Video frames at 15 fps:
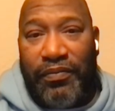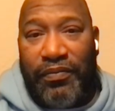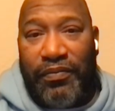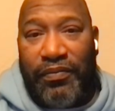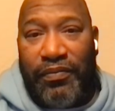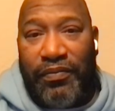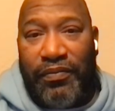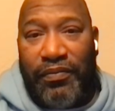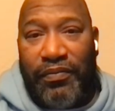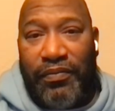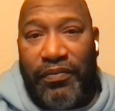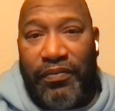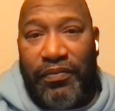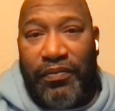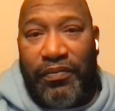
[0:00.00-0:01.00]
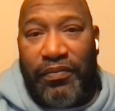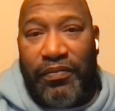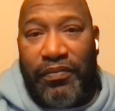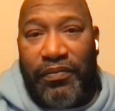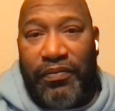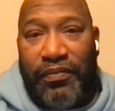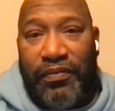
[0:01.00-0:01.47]

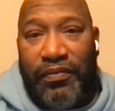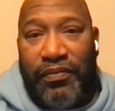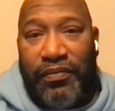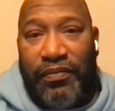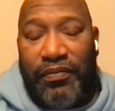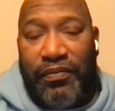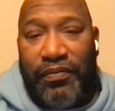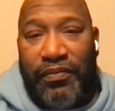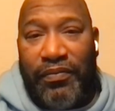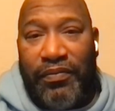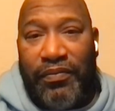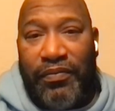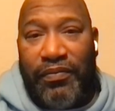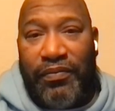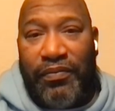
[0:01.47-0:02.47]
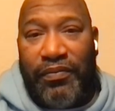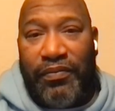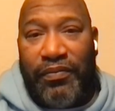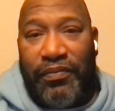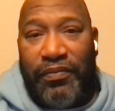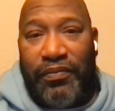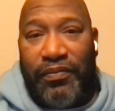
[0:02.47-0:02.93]

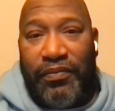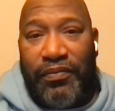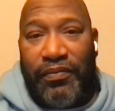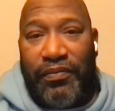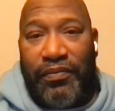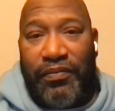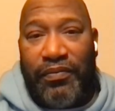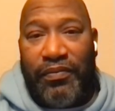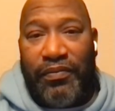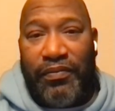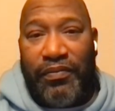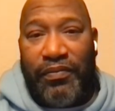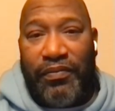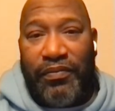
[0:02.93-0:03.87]
This person isn't speaking.